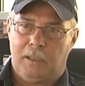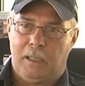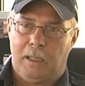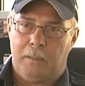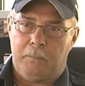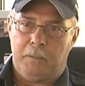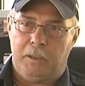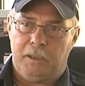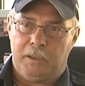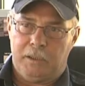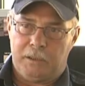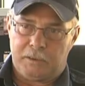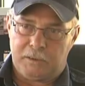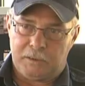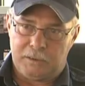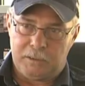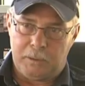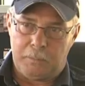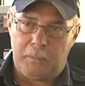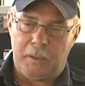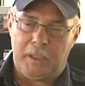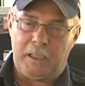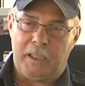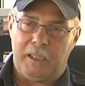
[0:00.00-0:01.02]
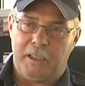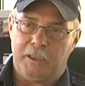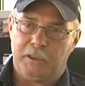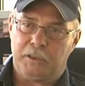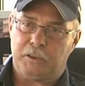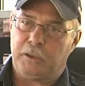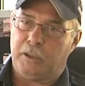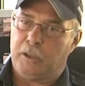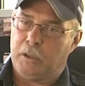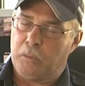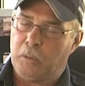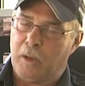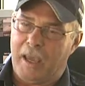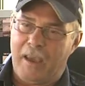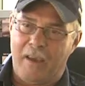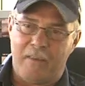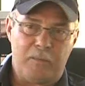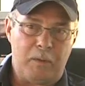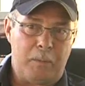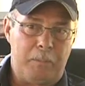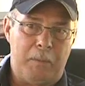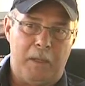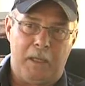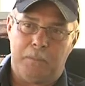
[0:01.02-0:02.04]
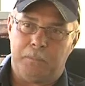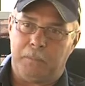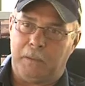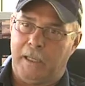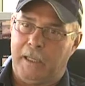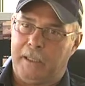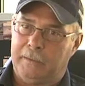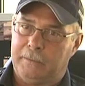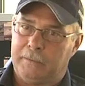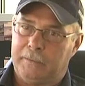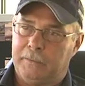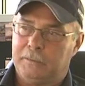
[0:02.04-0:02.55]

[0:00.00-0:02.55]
I mean, this is a big industry. We have a big plant.